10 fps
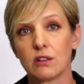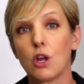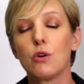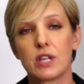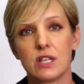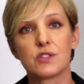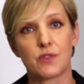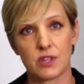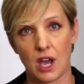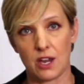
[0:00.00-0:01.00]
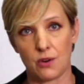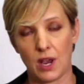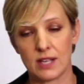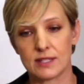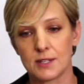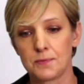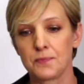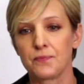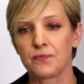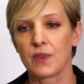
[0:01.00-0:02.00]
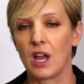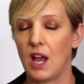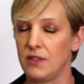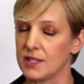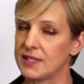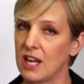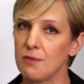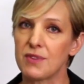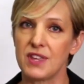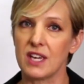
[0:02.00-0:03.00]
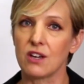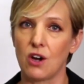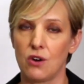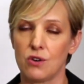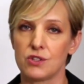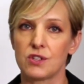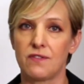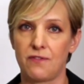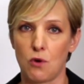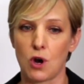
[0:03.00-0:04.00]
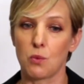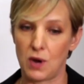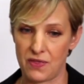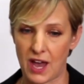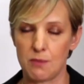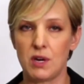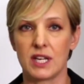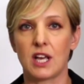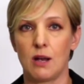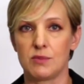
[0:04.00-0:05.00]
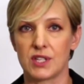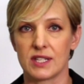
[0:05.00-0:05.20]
load is for the IRS. And the same thing goes for when that money comes